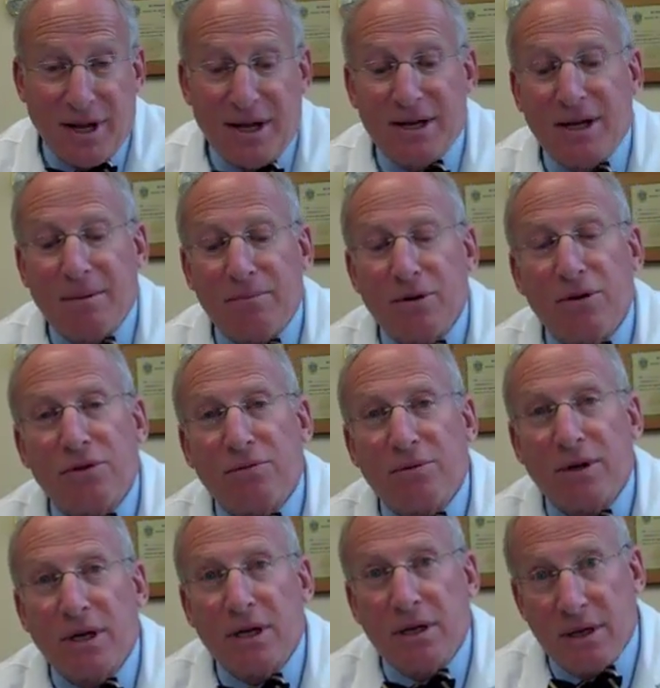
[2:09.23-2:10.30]
And number
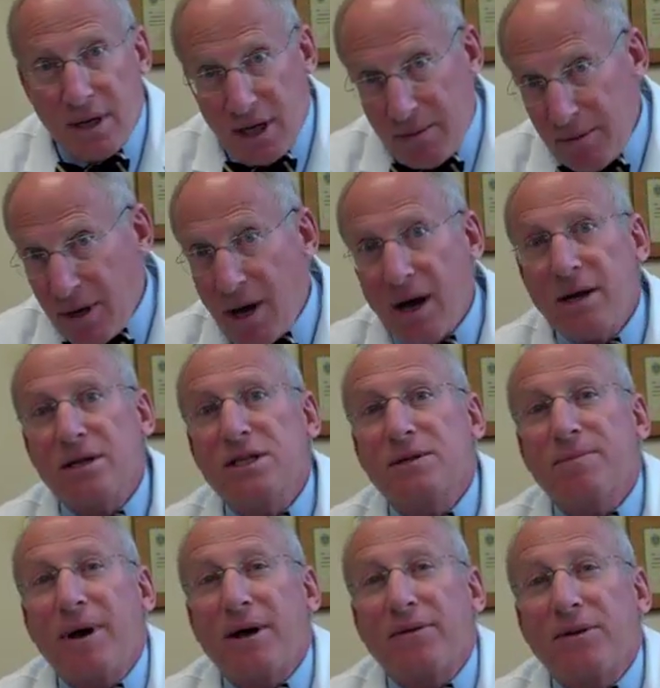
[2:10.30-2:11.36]
three, and you got to be honest
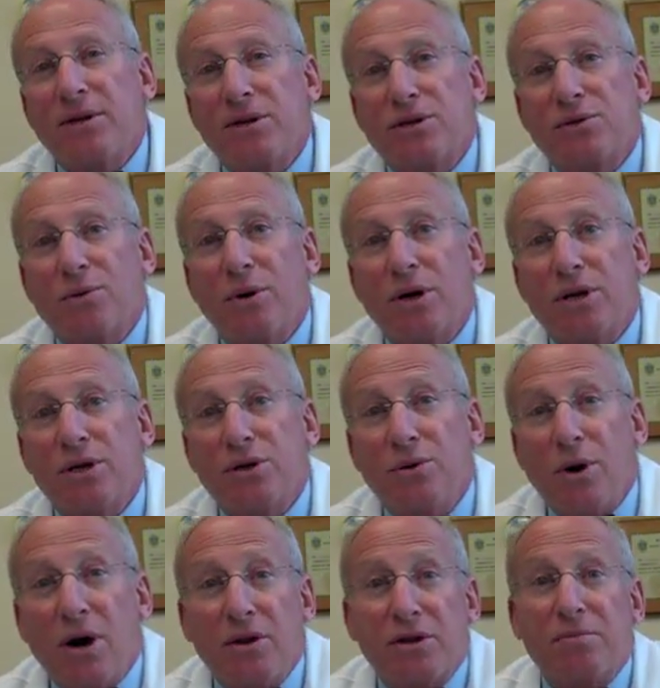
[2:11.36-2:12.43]
about this one,
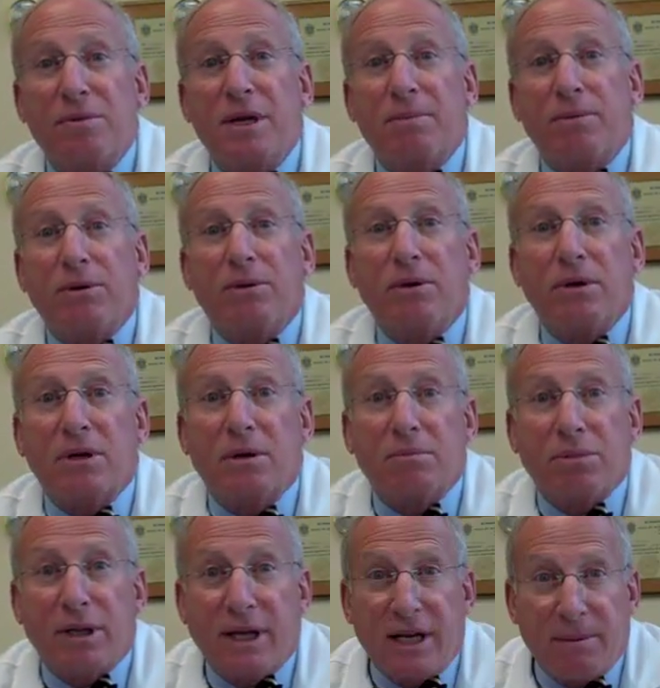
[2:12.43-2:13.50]
do other people
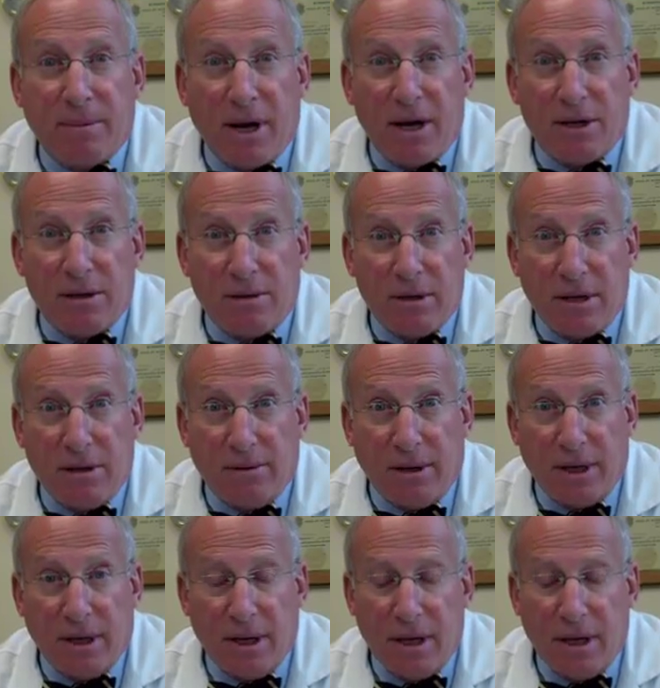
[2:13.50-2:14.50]
complain about your hearing?